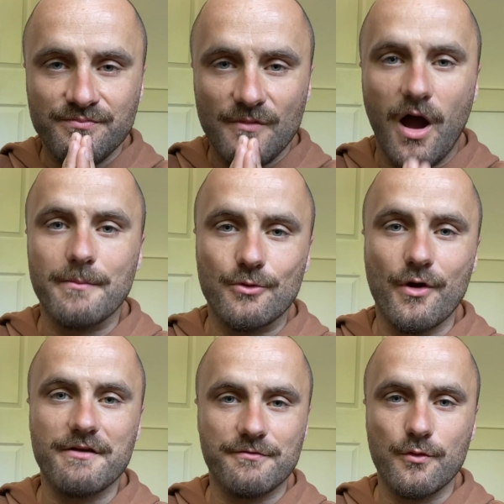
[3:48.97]
I'm
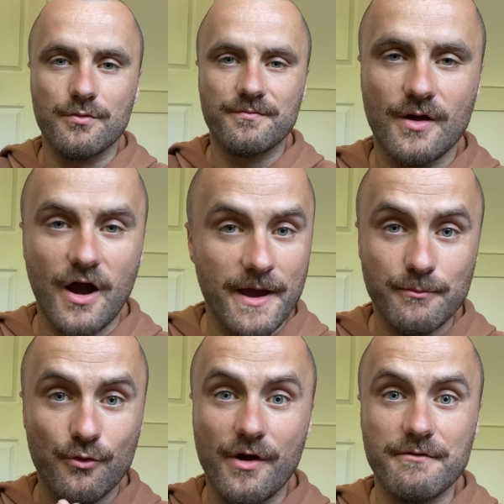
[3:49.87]
grateful. I
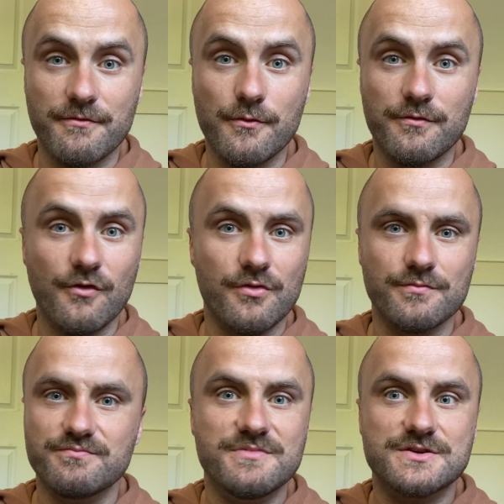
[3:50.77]
am grateful for
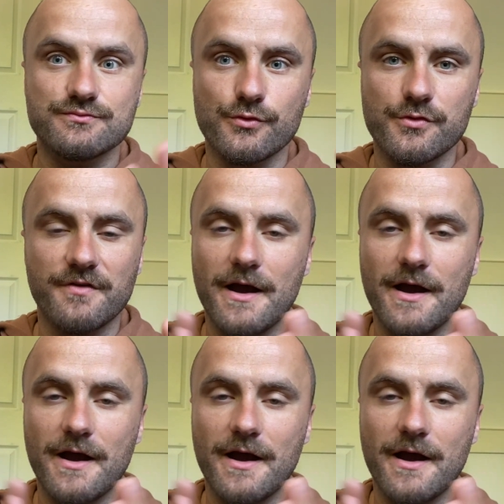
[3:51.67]
the, this roof.